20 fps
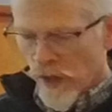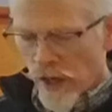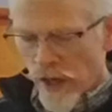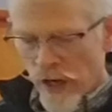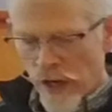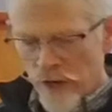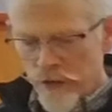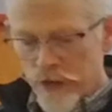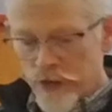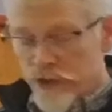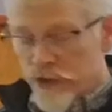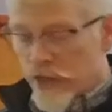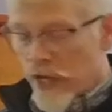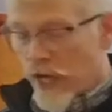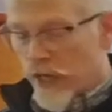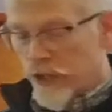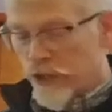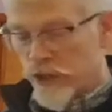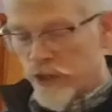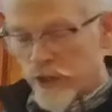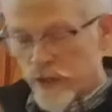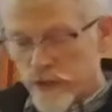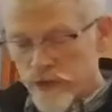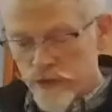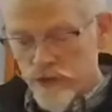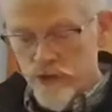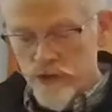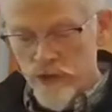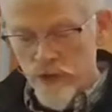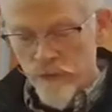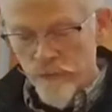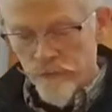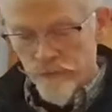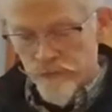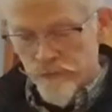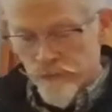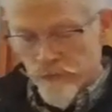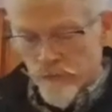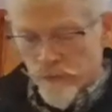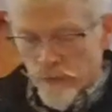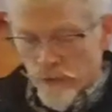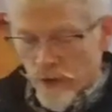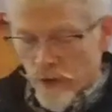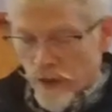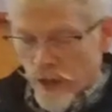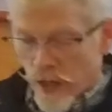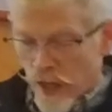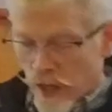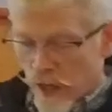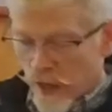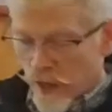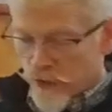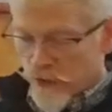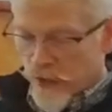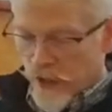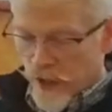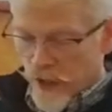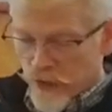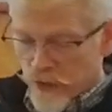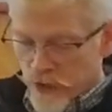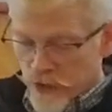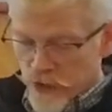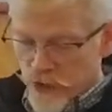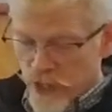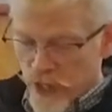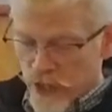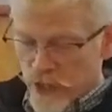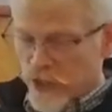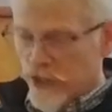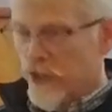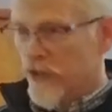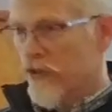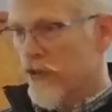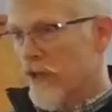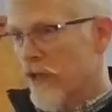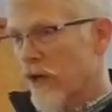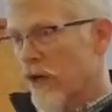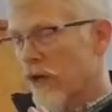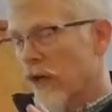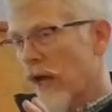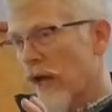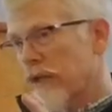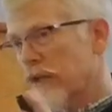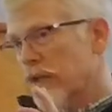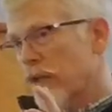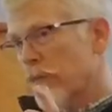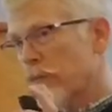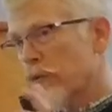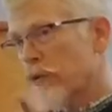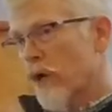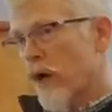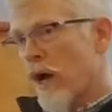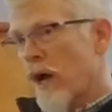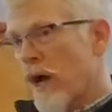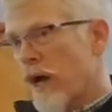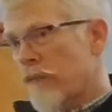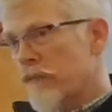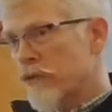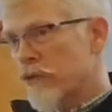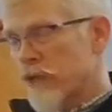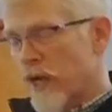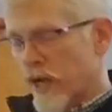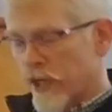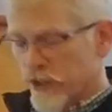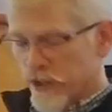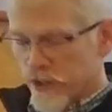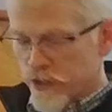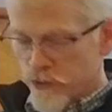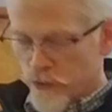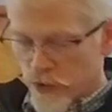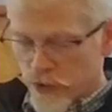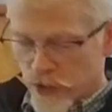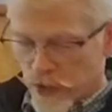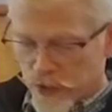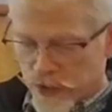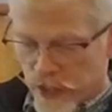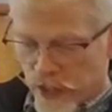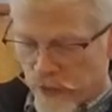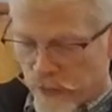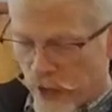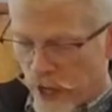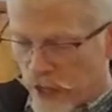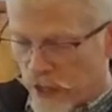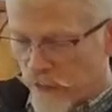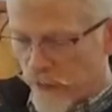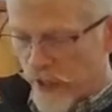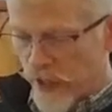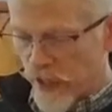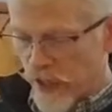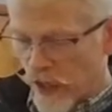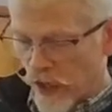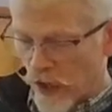Uh, the sections, uh, the, the sections that are like the prime sections, which I'll tell you about in a minute,